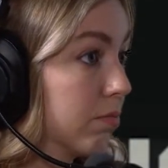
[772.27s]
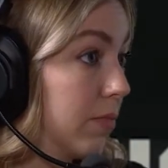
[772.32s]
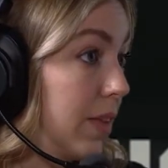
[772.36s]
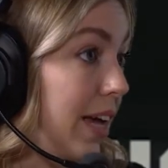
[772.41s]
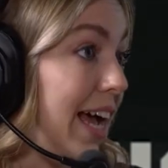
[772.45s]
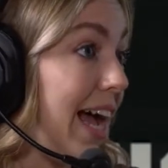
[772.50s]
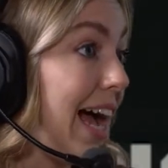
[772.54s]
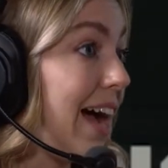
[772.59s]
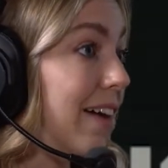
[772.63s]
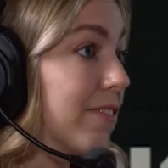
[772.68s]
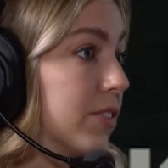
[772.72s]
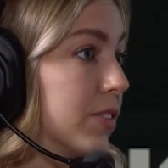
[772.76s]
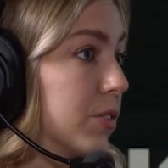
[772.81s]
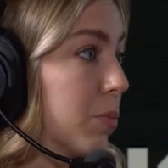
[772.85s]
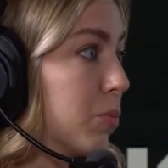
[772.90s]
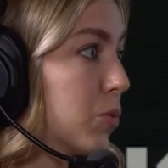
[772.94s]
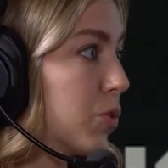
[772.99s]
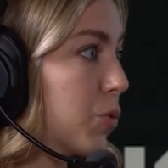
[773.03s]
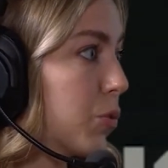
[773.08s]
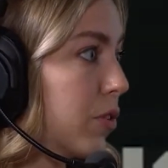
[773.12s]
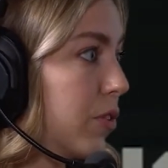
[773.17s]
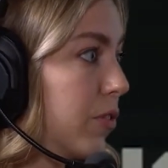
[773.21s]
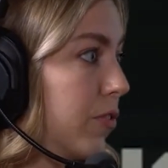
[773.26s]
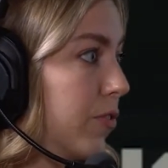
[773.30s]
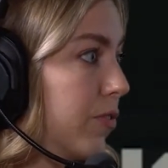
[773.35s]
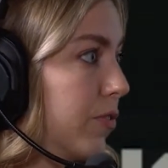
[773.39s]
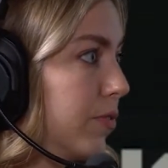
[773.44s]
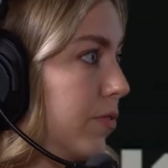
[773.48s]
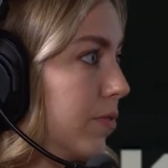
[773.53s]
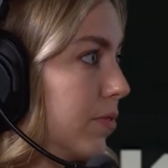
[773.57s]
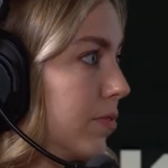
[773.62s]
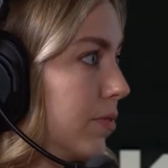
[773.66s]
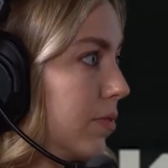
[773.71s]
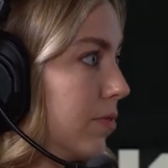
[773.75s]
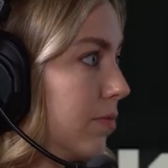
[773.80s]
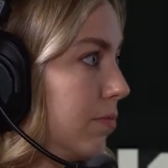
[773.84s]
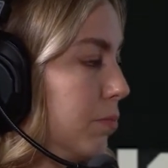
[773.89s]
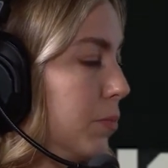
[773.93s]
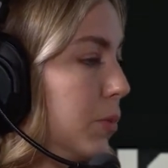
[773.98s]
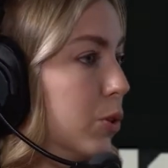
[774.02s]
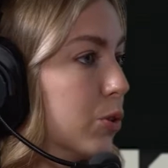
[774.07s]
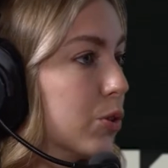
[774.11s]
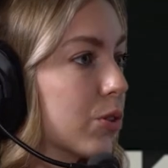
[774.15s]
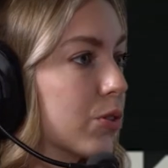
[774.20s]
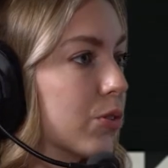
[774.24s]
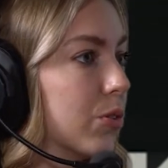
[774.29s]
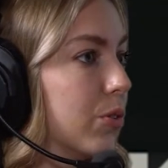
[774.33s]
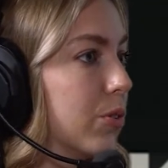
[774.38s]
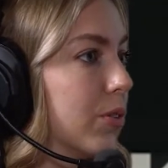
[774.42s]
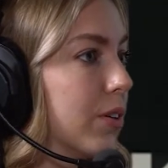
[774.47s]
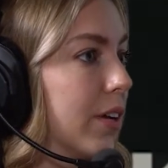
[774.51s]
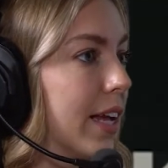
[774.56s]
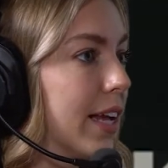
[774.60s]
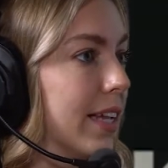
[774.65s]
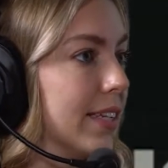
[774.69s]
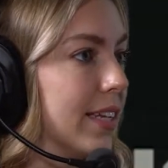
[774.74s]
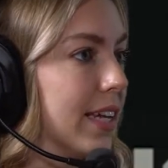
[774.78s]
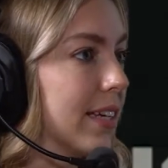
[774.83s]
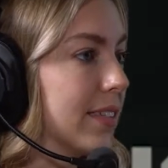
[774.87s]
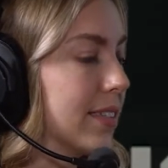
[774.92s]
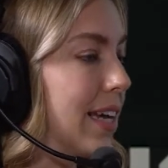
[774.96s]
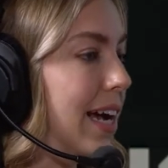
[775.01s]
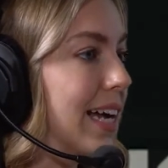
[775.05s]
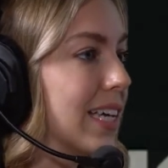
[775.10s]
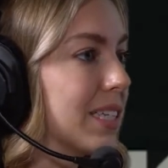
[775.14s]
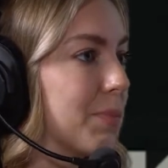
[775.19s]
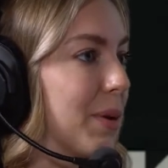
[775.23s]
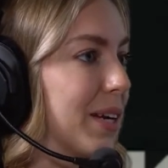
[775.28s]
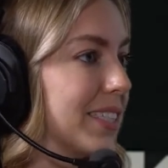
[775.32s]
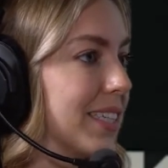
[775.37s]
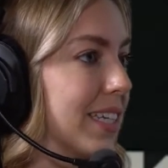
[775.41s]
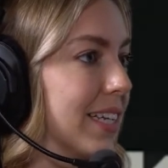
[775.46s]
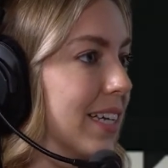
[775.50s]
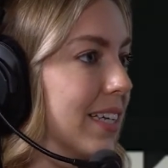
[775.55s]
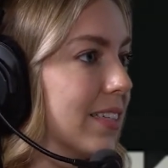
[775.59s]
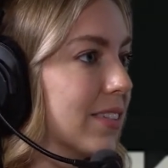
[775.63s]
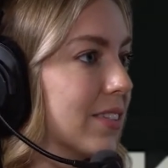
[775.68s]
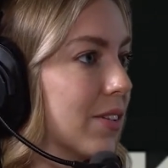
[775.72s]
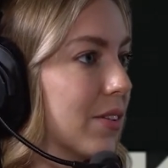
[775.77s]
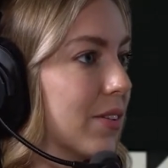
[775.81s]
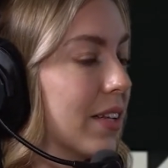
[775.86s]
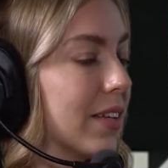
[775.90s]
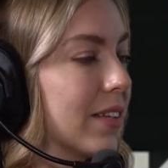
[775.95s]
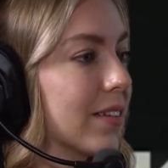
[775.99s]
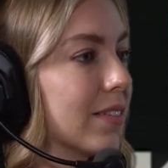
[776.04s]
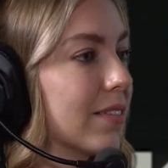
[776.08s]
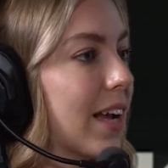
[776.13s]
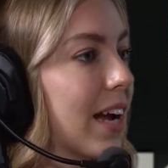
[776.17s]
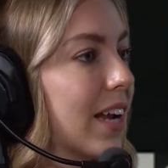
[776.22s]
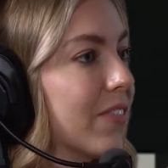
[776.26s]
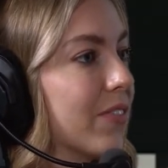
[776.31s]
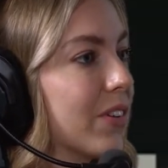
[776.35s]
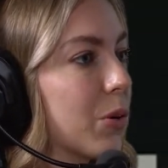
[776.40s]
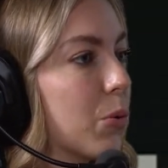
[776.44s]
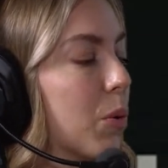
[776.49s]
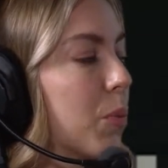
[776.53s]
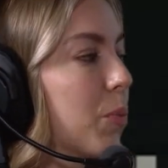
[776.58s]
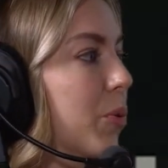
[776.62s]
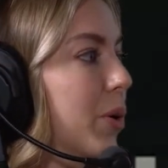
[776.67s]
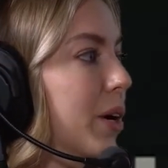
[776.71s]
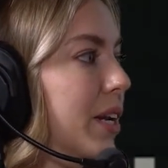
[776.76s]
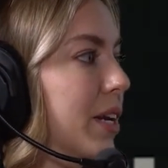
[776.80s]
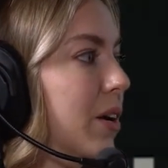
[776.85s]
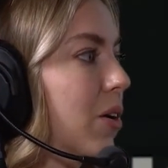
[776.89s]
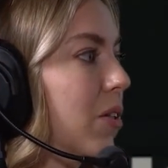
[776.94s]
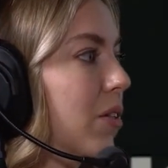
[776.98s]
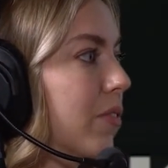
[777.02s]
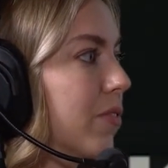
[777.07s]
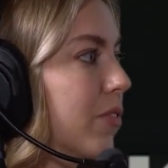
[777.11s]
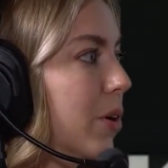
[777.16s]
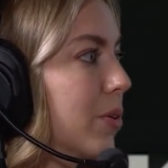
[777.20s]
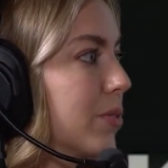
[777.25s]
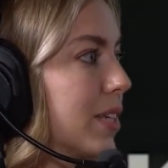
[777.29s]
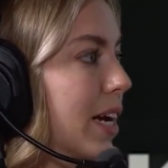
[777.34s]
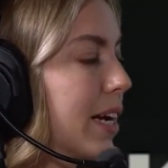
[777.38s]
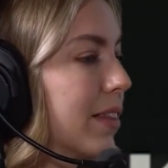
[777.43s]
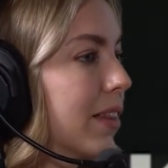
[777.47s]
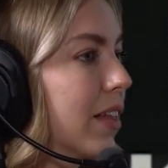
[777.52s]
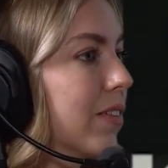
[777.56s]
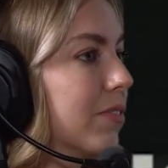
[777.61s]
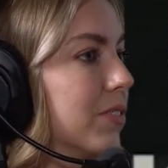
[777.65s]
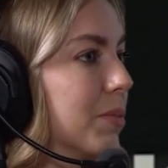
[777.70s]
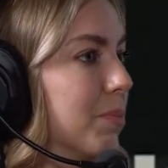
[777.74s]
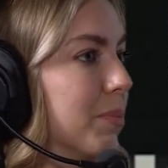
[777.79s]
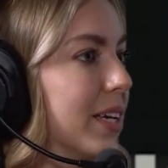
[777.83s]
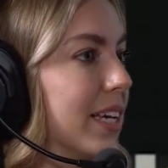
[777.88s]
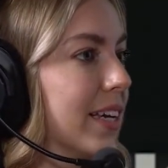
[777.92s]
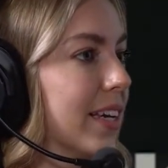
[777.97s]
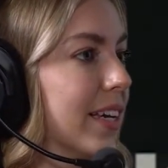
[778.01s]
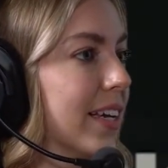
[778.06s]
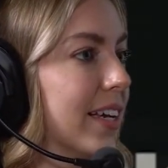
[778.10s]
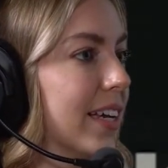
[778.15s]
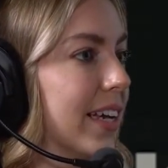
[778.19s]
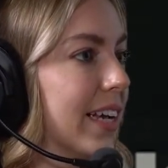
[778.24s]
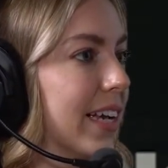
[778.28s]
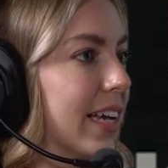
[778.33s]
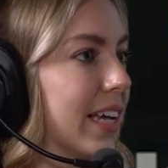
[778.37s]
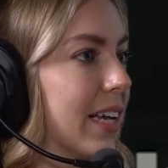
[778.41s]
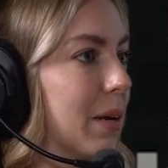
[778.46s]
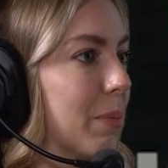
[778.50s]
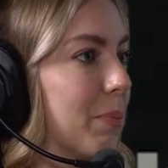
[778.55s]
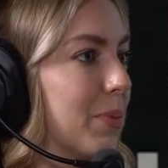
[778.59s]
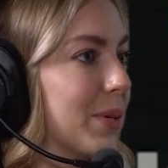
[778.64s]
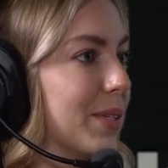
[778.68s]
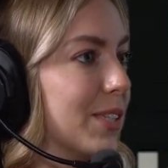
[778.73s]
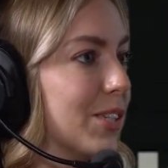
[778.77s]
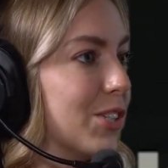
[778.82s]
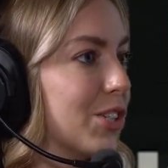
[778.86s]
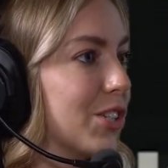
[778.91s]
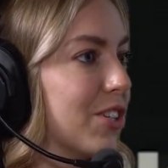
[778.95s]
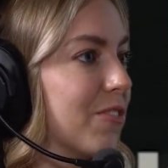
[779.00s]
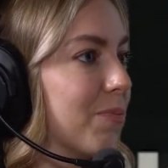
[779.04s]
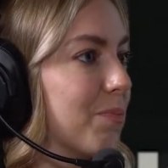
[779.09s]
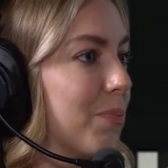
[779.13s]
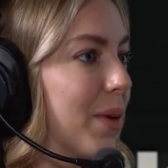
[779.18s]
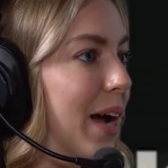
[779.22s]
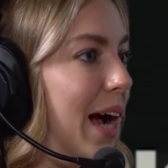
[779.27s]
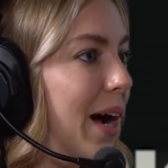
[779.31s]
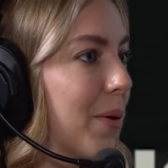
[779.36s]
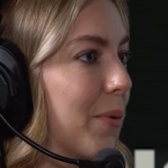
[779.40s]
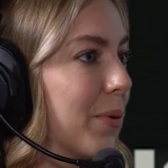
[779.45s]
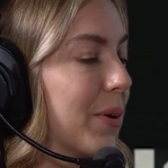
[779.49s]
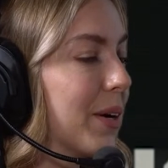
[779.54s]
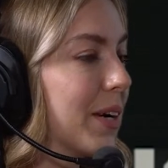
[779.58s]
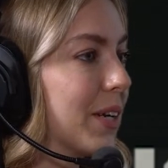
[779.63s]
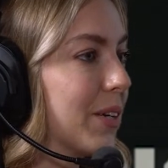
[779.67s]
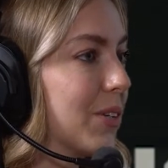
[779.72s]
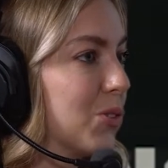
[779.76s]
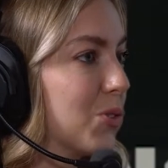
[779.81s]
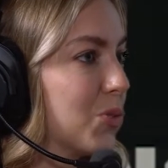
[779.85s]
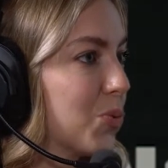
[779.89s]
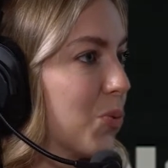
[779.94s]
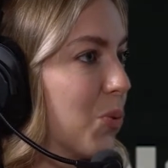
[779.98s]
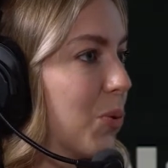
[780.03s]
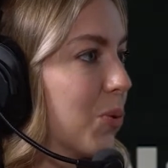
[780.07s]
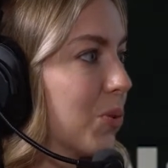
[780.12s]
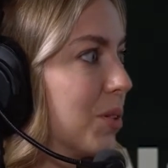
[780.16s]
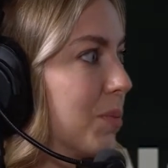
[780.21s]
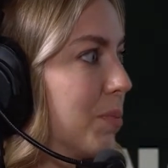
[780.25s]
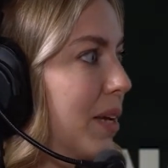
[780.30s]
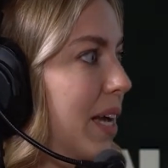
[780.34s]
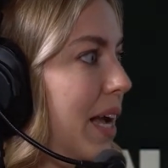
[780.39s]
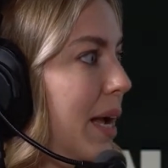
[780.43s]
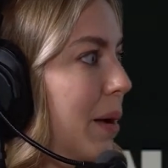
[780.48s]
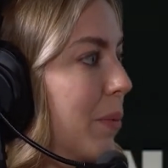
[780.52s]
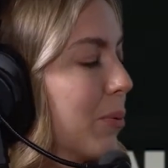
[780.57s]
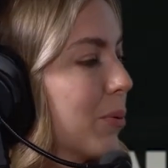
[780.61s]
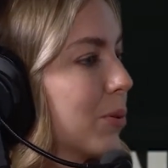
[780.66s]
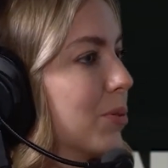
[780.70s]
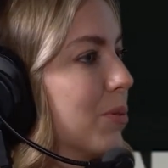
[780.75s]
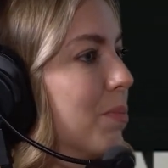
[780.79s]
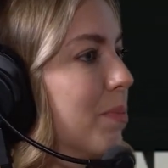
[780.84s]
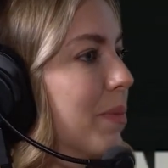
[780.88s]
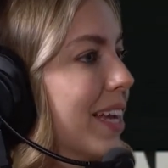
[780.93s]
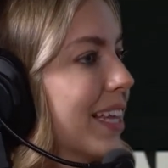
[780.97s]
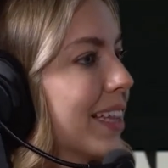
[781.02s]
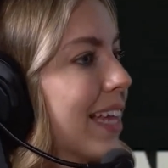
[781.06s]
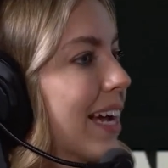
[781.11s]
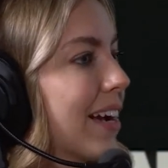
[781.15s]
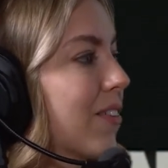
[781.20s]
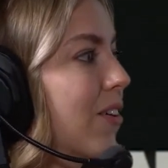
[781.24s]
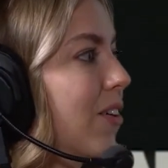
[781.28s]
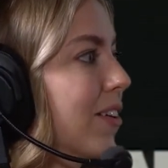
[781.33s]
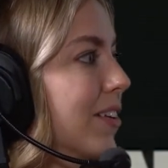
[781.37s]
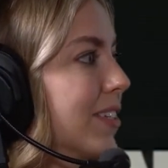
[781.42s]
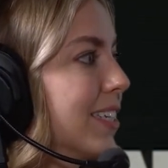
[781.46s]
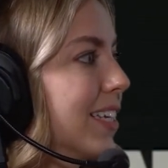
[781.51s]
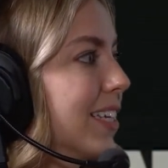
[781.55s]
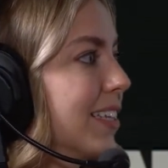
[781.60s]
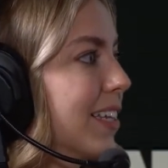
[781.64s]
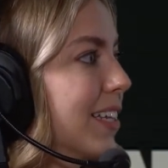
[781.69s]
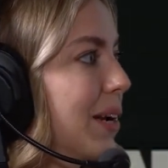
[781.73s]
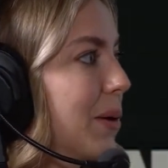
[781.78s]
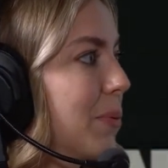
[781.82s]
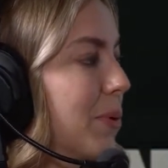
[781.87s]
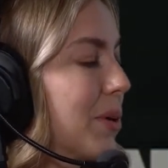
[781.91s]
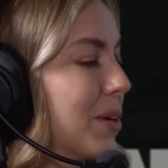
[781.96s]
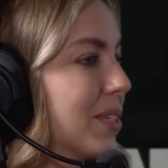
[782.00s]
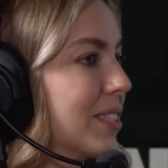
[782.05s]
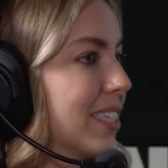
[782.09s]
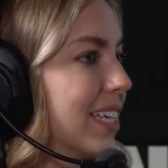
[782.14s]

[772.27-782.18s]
that have some sort of musical and dance aspect in it. So then kind of incorporating all of those, I'd love to be in a position of power and control to be able to make that content that I want to